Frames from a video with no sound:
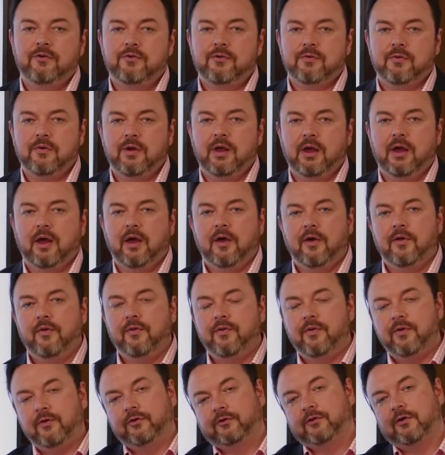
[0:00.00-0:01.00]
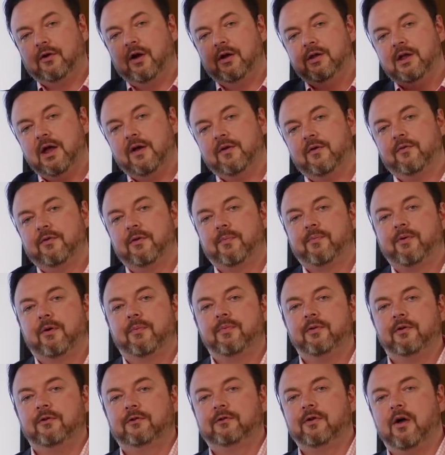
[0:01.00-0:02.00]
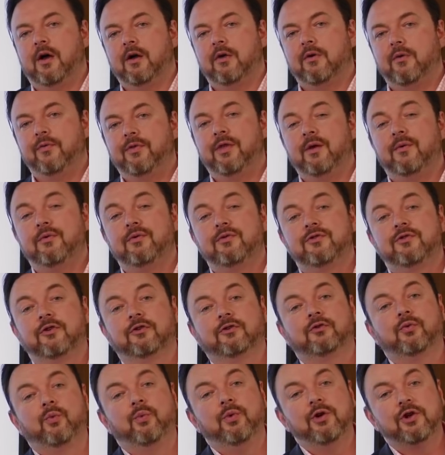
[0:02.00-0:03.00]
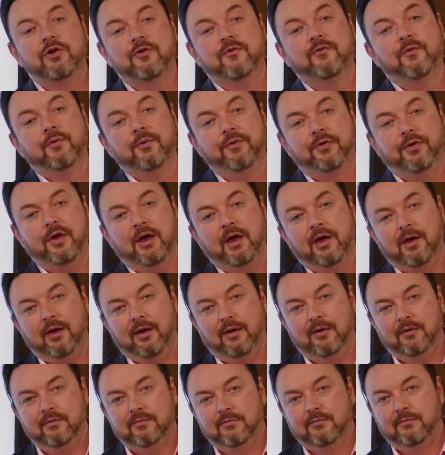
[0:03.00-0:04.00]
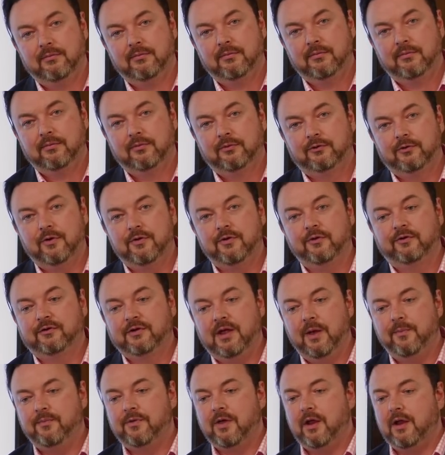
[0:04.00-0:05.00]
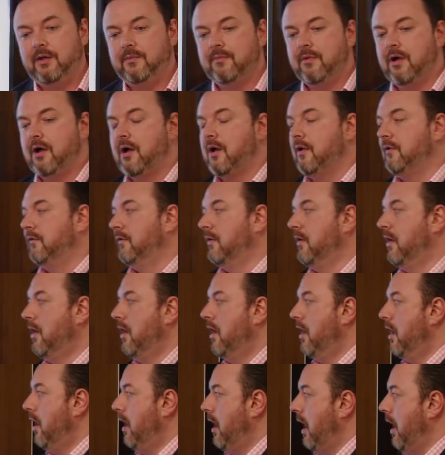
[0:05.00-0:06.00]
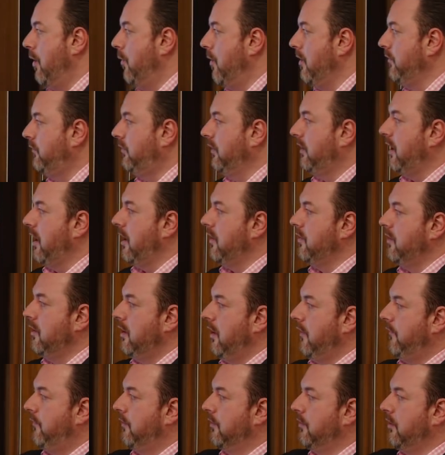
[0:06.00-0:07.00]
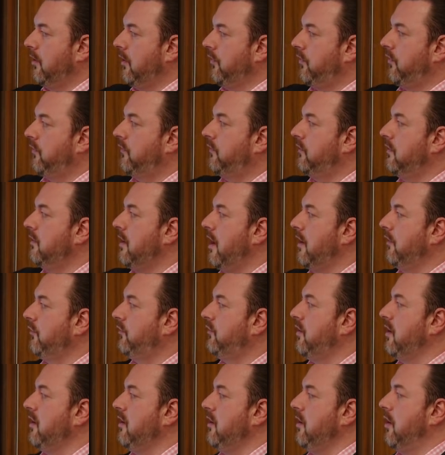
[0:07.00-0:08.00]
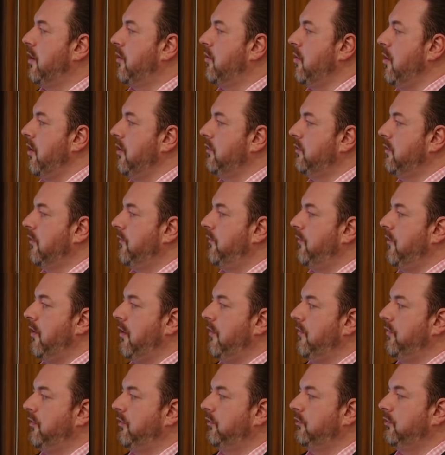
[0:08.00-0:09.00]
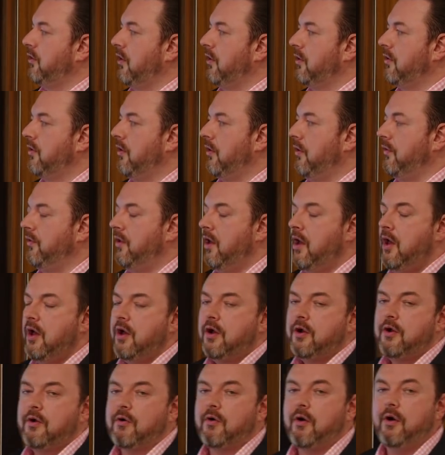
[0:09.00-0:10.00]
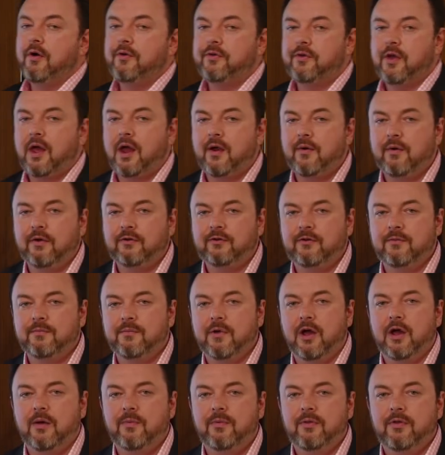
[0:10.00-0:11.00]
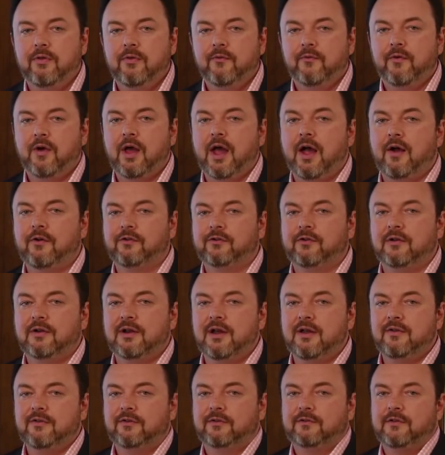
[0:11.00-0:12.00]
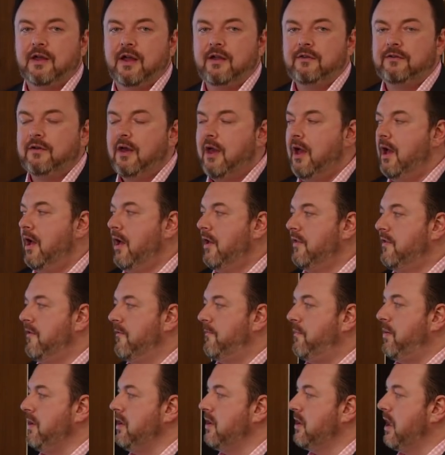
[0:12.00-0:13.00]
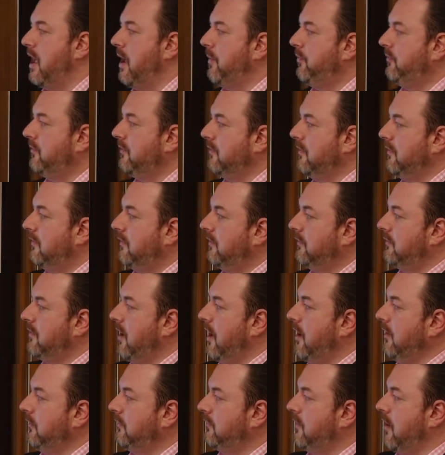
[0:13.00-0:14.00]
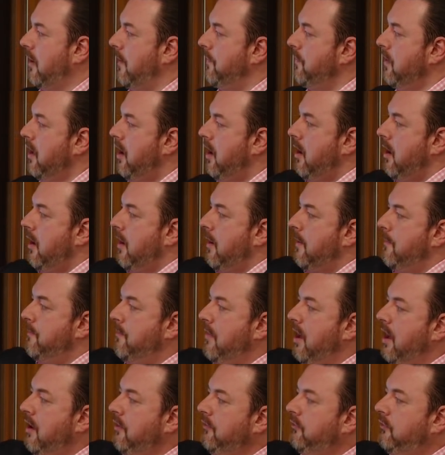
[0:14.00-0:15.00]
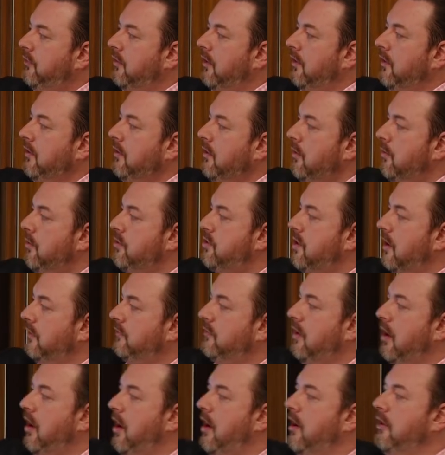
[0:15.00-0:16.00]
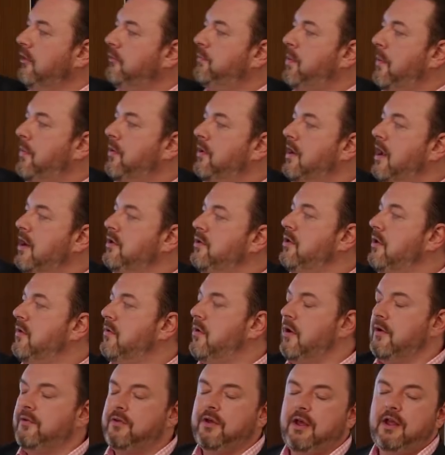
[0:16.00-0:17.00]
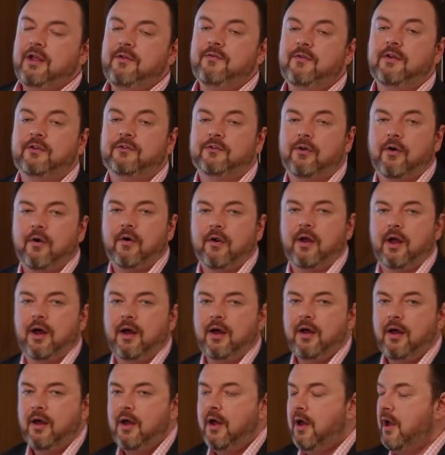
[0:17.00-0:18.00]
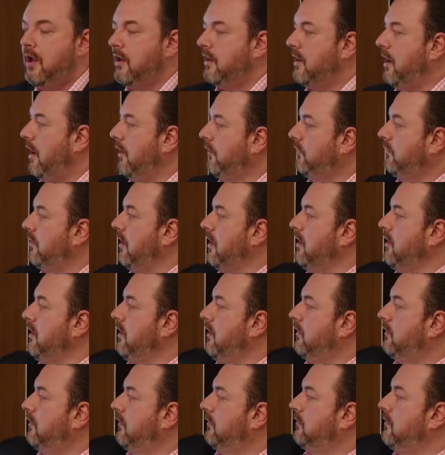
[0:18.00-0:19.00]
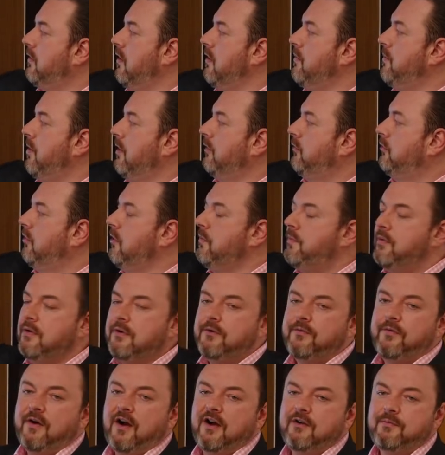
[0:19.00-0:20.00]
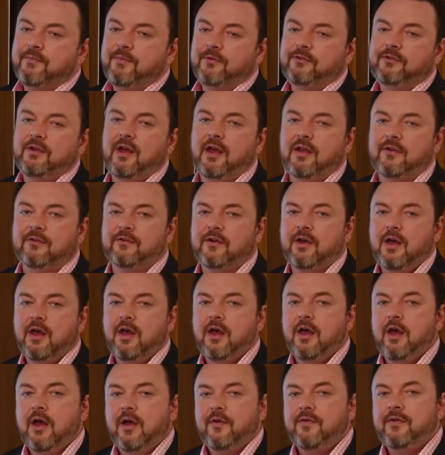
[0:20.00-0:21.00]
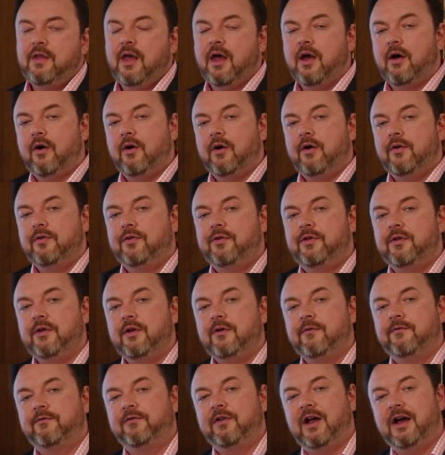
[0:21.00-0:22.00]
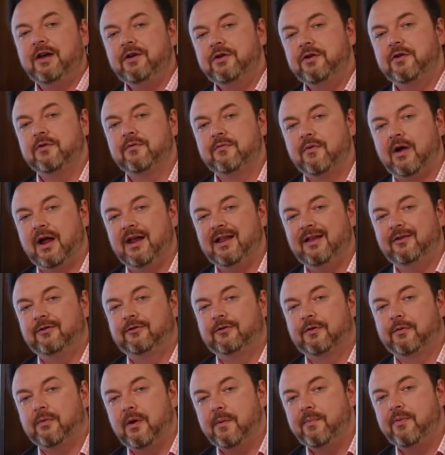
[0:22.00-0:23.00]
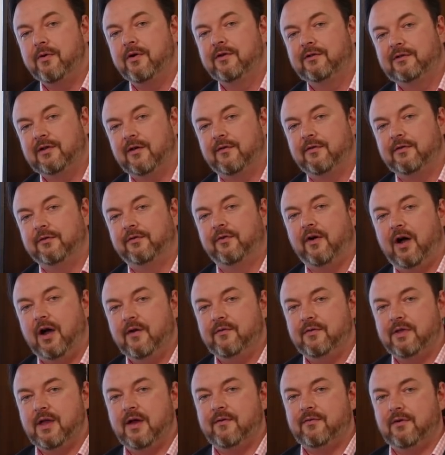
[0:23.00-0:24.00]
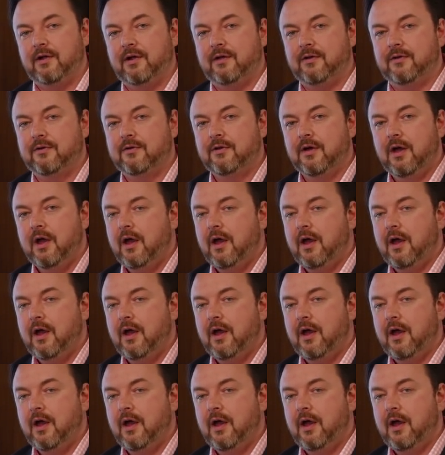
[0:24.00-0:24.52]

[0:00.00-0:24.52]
during the slowdown of the property cycle. There is just wishful thinking. So just keep that in mind. And once again, if you look at the last 10-year growth of the so-called growth areas in Melbourne for house and land estates, they've been an absolute disaster. Melbourne, which has the highest population growth in Victoria, last 10 years has grown by 2.5%. Now, the inflation rate is 3.75 on average.